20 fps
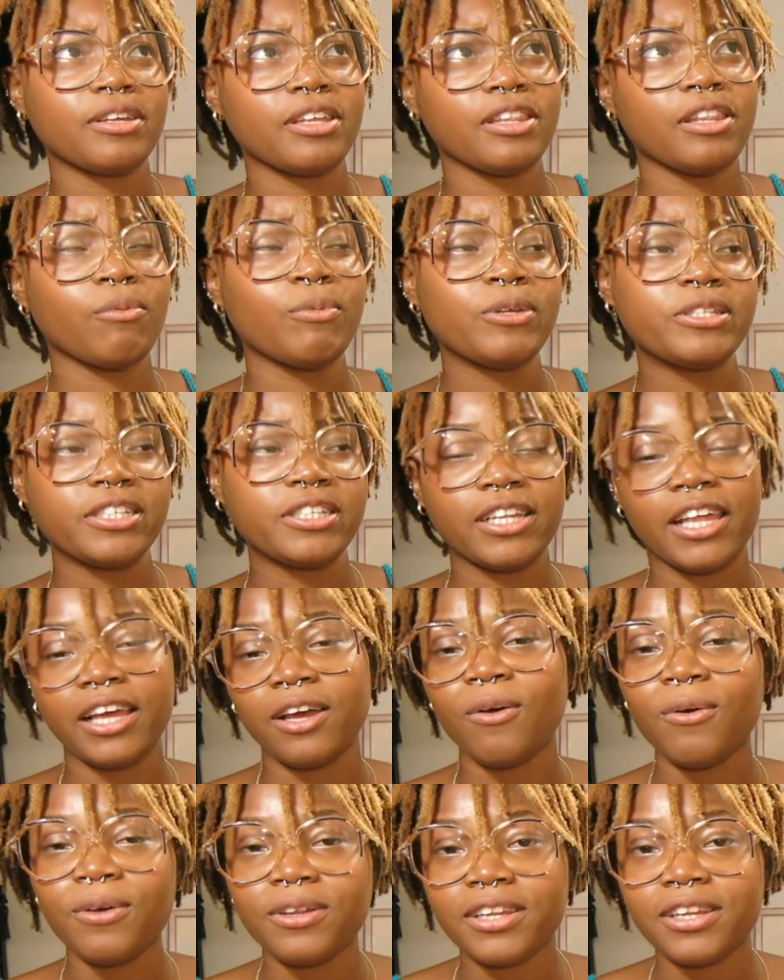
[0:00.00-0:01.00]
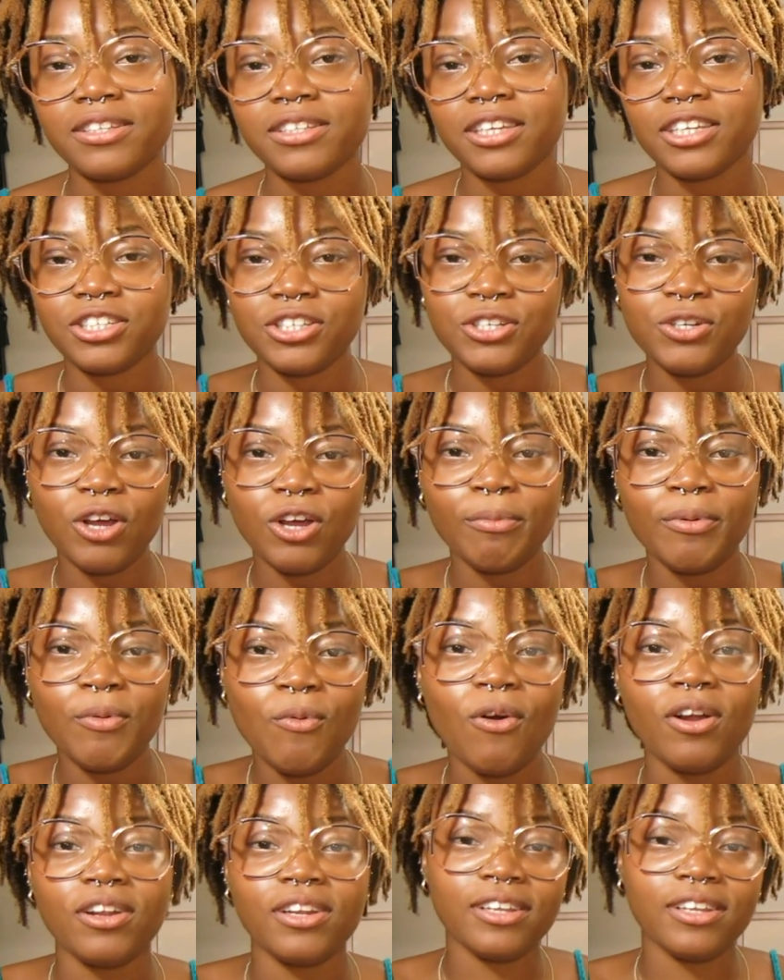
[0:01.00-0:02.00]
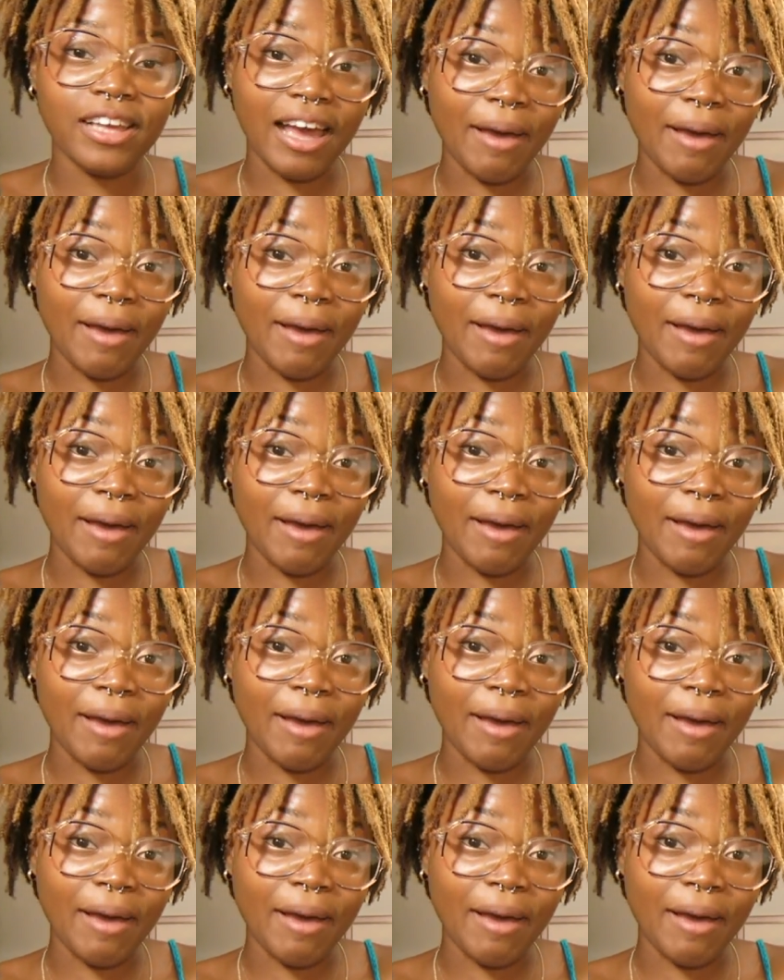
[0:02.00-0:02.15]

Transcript: and then we seen like coconuts because she know I've been wanting,